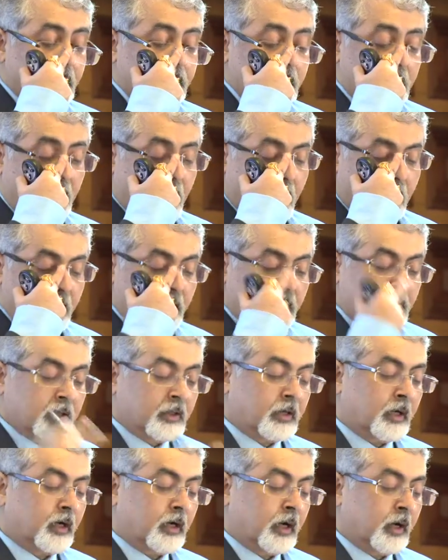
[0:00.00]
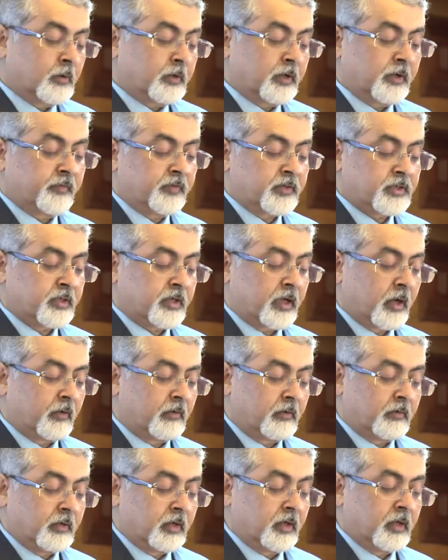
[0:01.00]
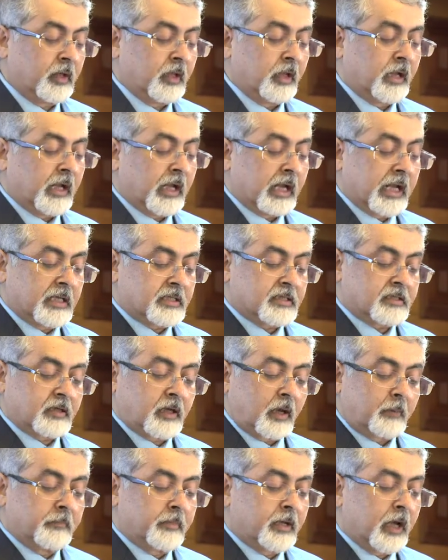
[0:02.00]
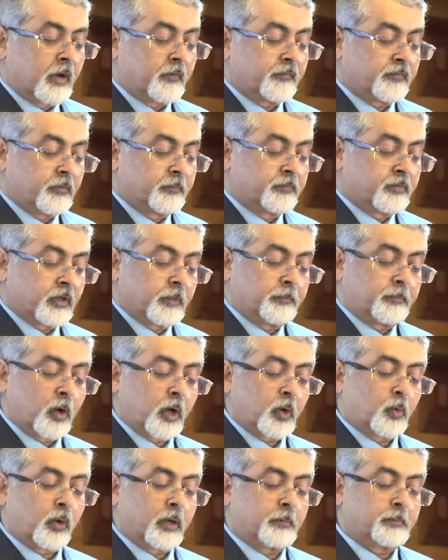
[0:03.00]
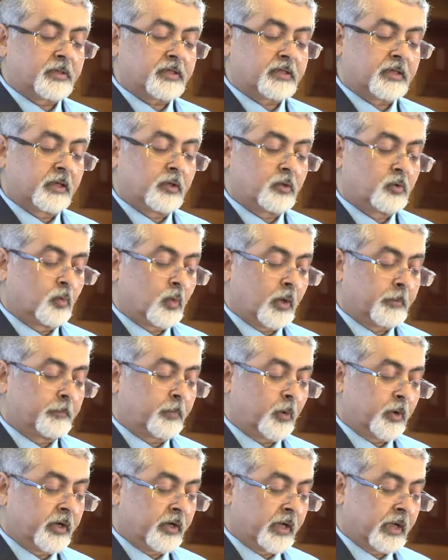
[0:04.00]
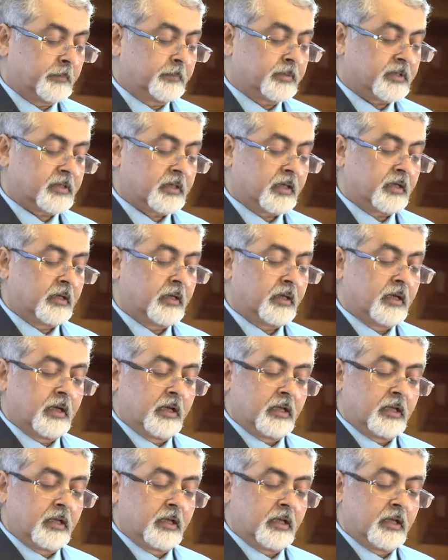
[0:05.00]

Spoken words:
The current account deficit, however, has come down from 3.1% to 1.9%.